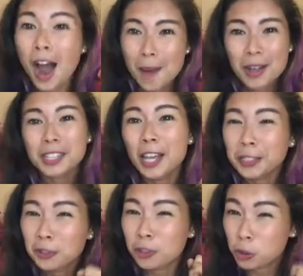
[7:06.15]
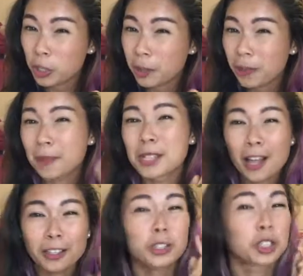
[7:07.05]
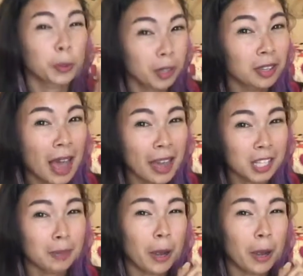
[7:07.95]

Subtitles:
I'm not telling you to drink, but I'm telling you to relax